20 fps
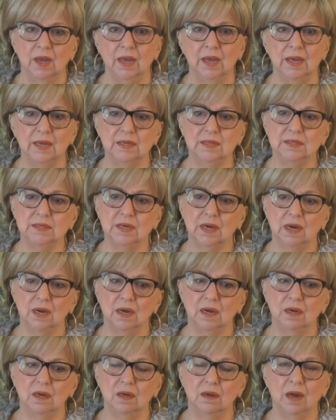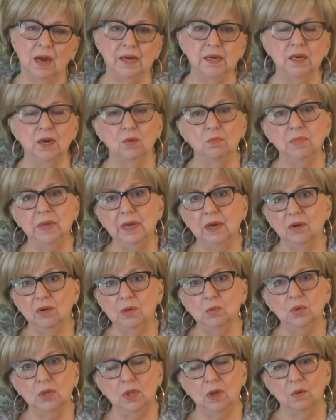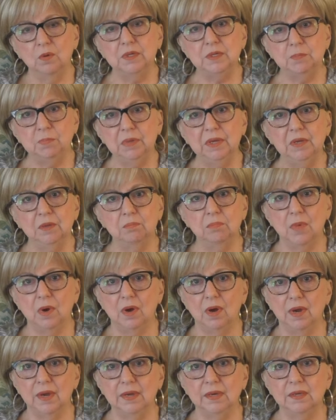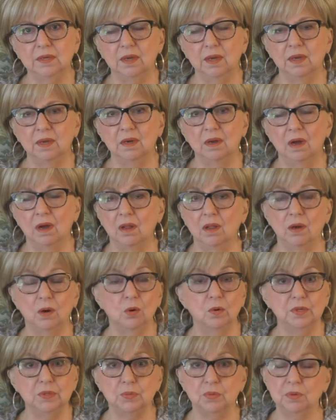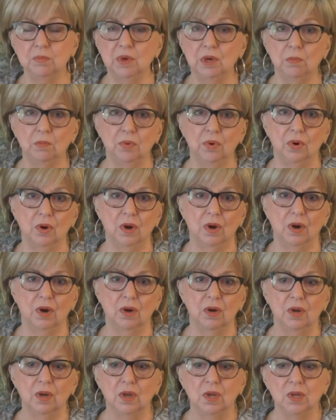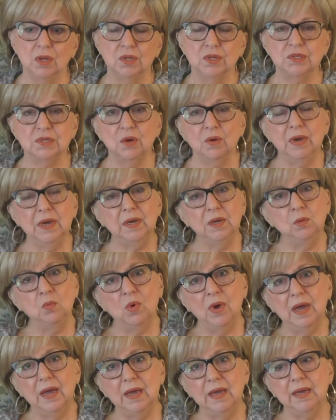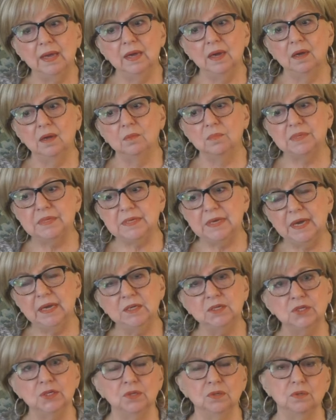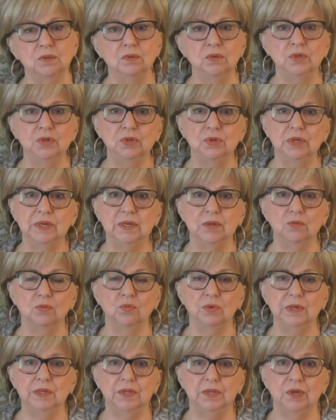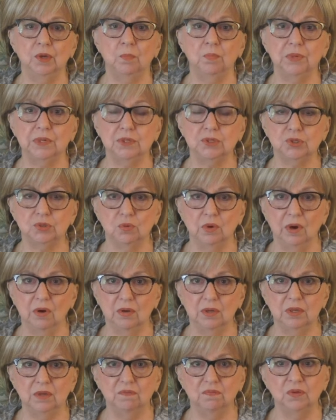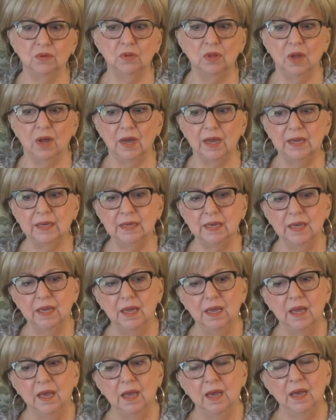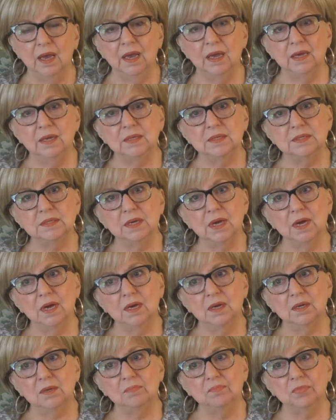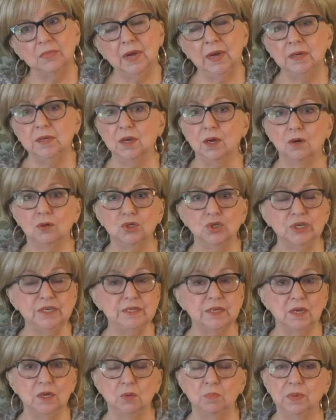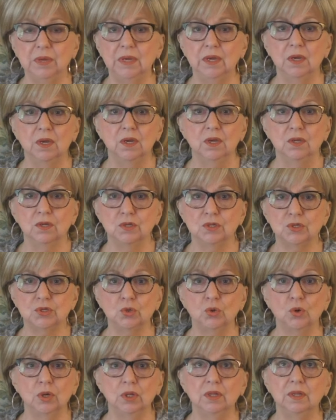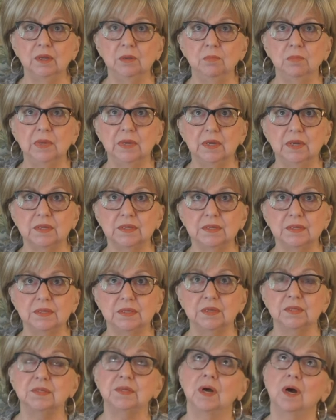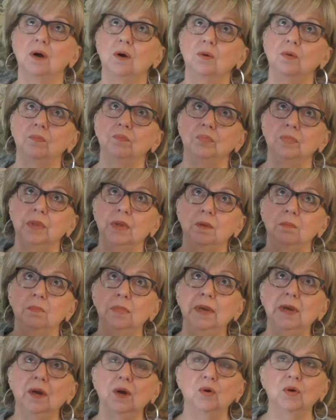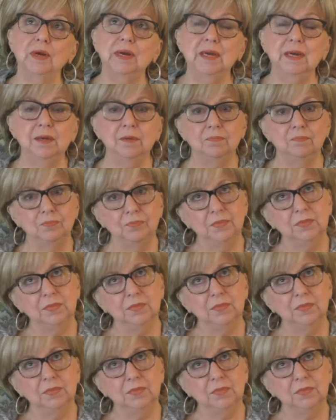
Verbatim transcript: And uh, I know Mary will always be in mine, and I'll always remember her. So anyway, um, stay tuned. You can read the obituary if you like. And uh, I know she's going to be sorely missed. So Mary,